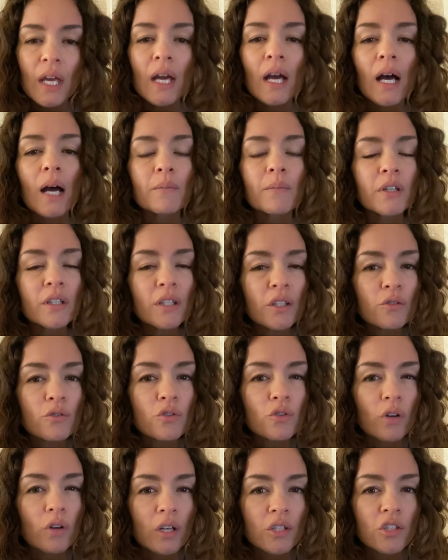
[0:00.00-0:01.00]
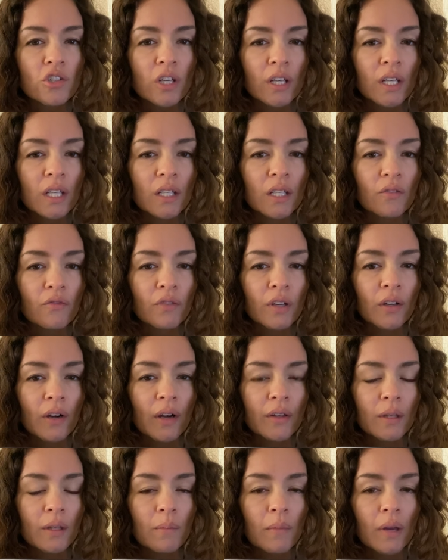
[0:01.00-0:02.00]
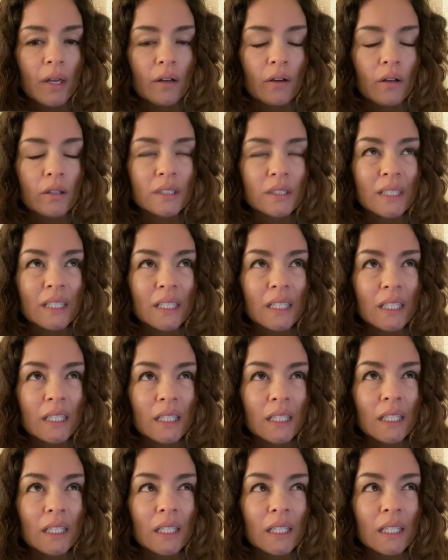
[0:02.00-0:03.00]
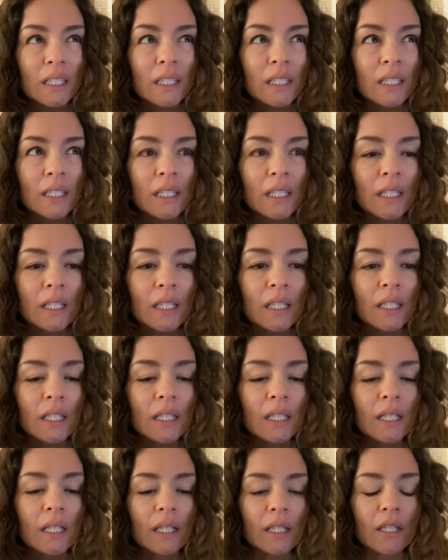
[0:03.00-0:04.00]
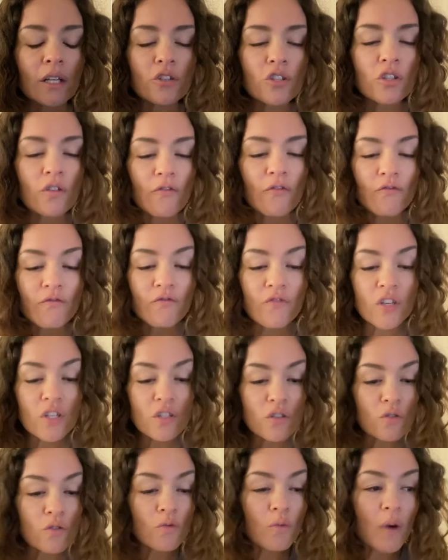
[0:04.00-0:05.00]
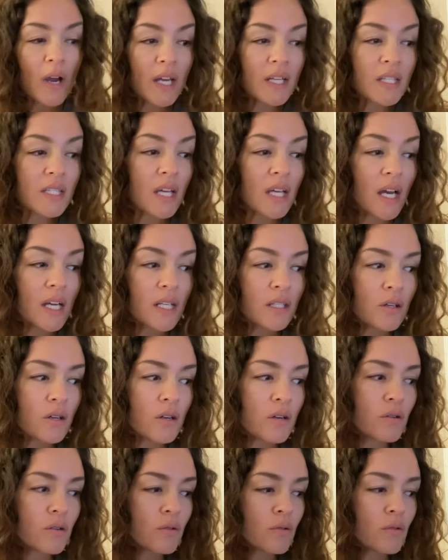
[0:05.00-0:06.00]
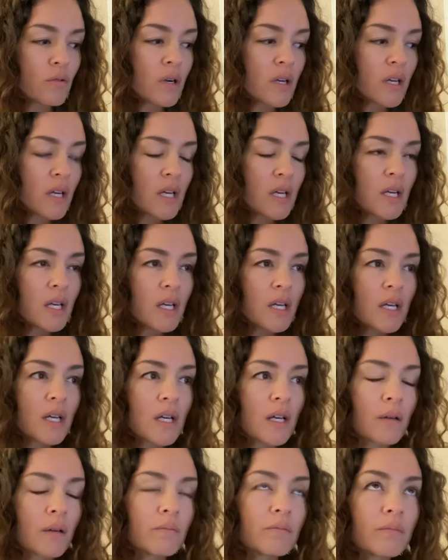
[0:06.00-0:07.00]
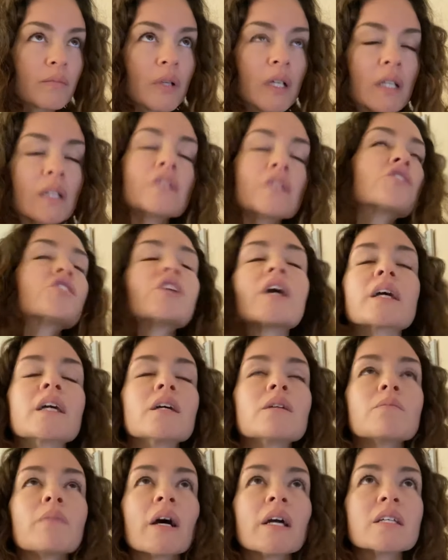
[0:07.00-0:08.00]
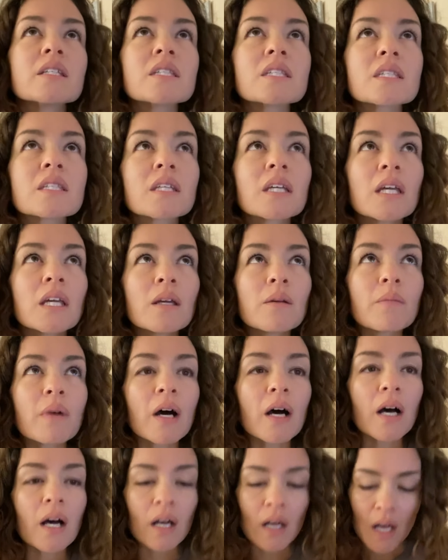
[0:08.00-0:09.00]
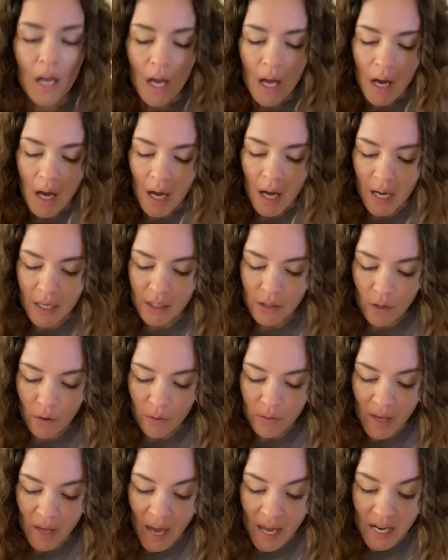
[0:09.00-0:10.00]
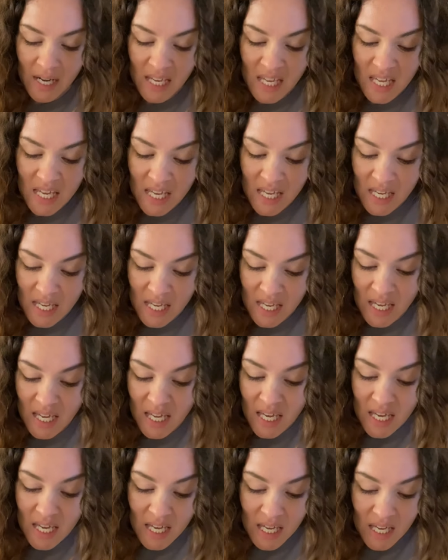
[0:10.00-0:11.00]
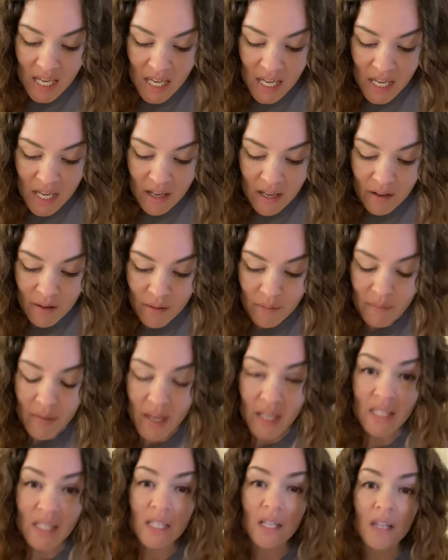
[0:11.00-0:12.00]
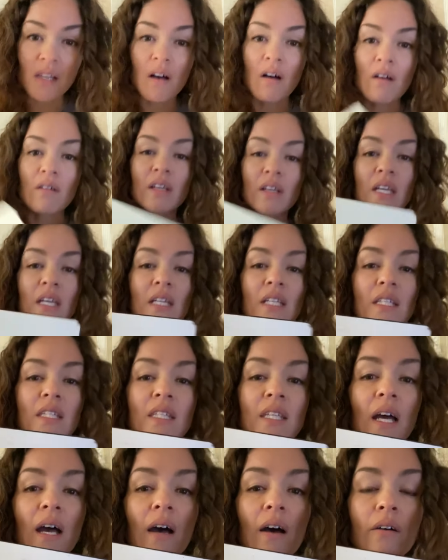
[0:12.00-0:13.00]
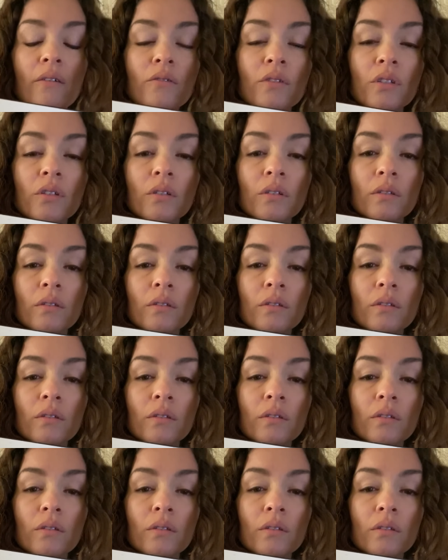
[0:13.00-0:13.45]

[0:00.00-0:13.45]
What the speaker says: I'm going to use cross-checking to figure out the middle. E, E, E. There's a few ways I know. Checking my schema. I know that E, E makes the long E sound.